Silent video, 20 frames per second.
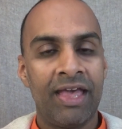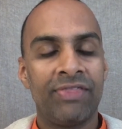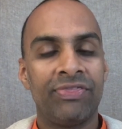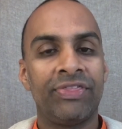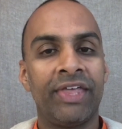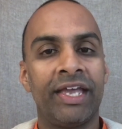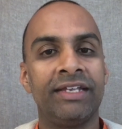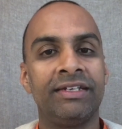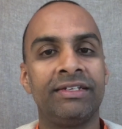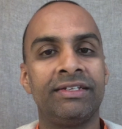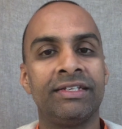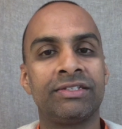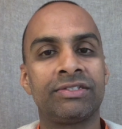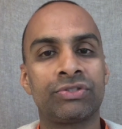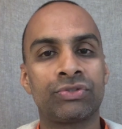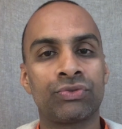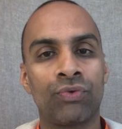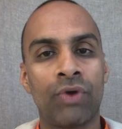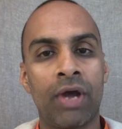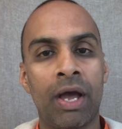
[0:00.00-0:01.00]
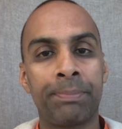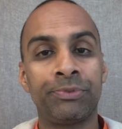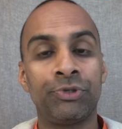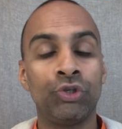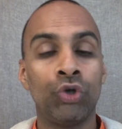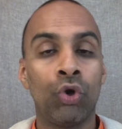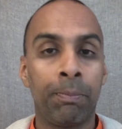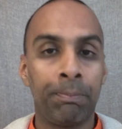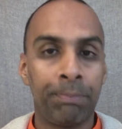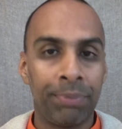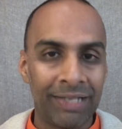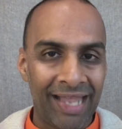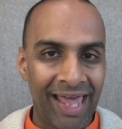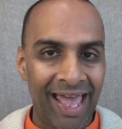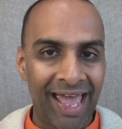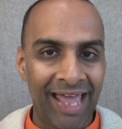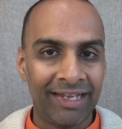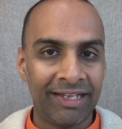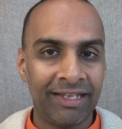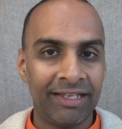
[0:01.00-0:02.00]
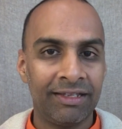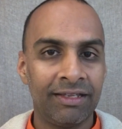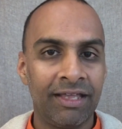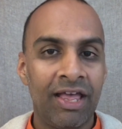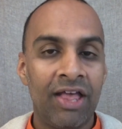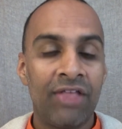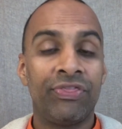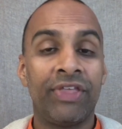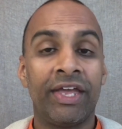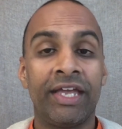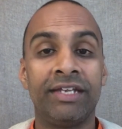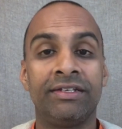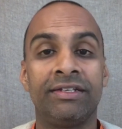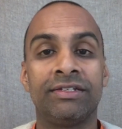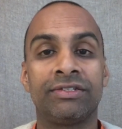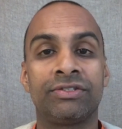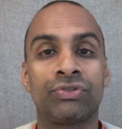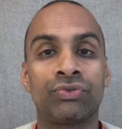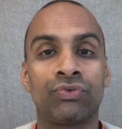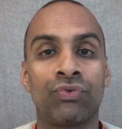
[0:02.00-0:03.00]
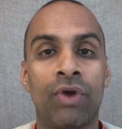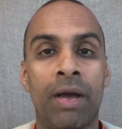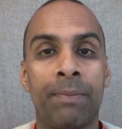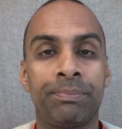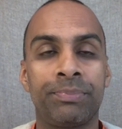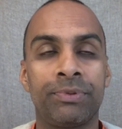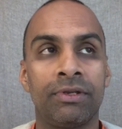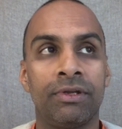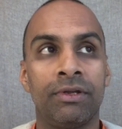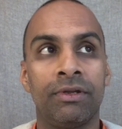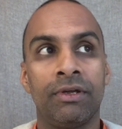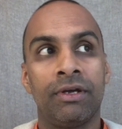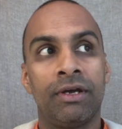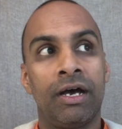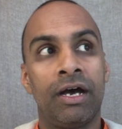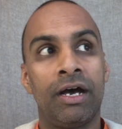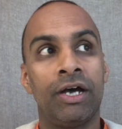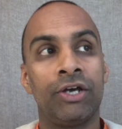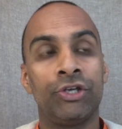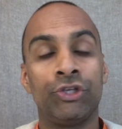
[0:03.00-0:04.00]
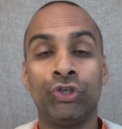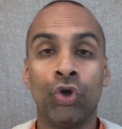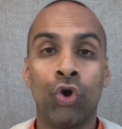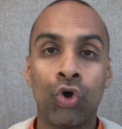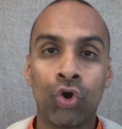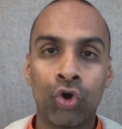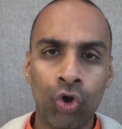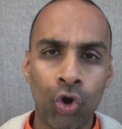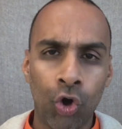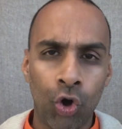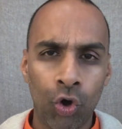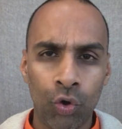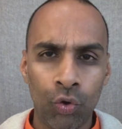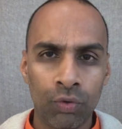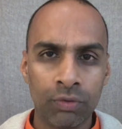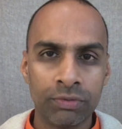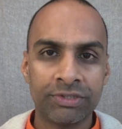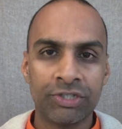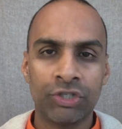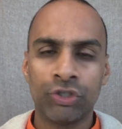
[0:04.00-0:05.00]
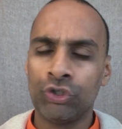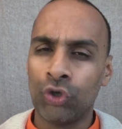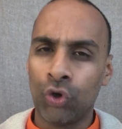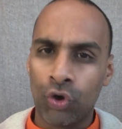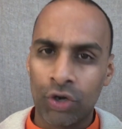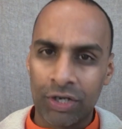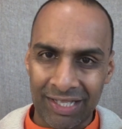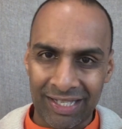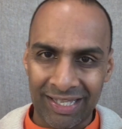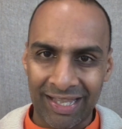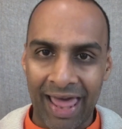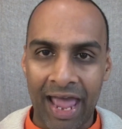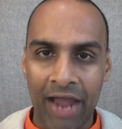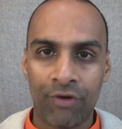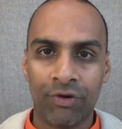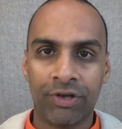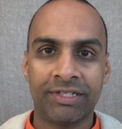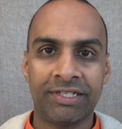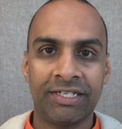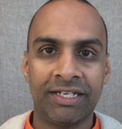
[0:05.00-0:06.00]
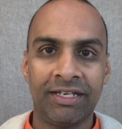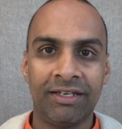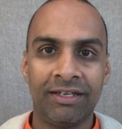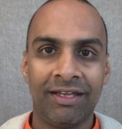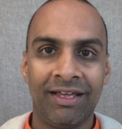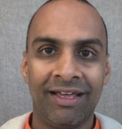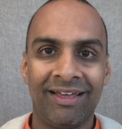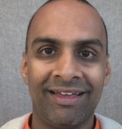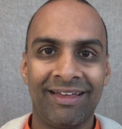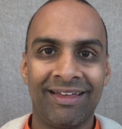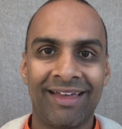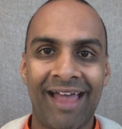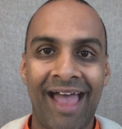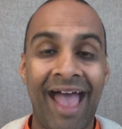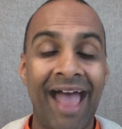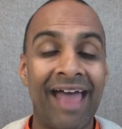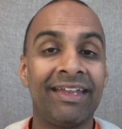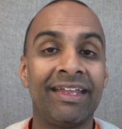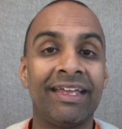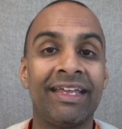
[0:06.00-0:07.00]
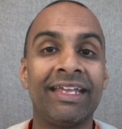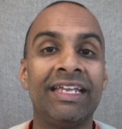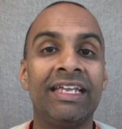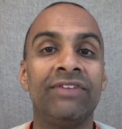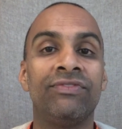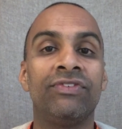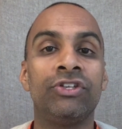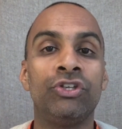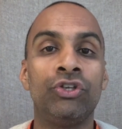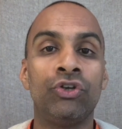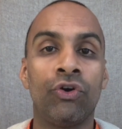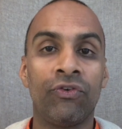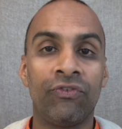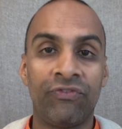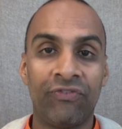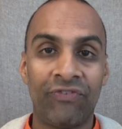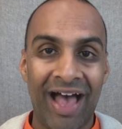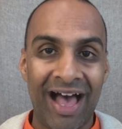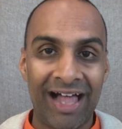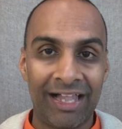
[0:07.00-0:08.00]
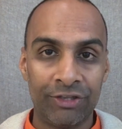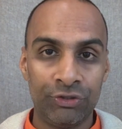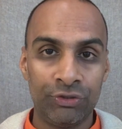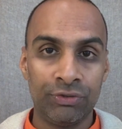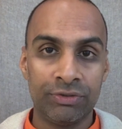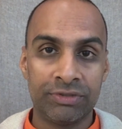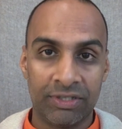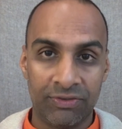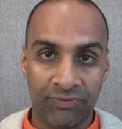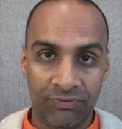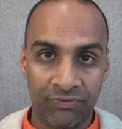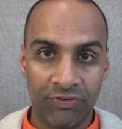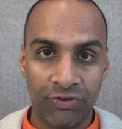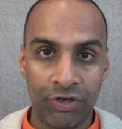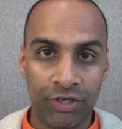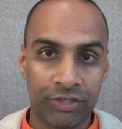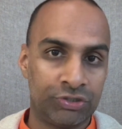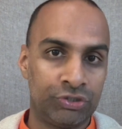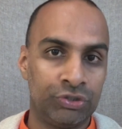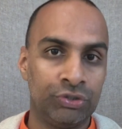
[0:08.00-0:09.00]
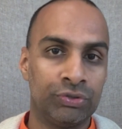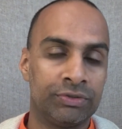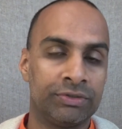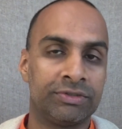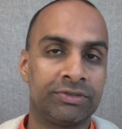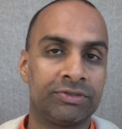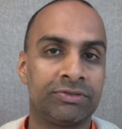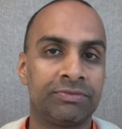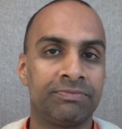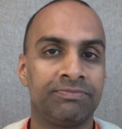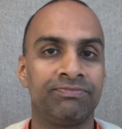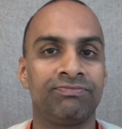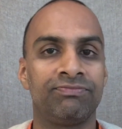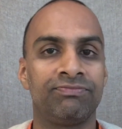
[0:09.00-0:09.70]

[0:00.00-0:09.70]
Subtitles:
They disrupt your planning, they disrupt your goals, your clarity, and even your values and virtues.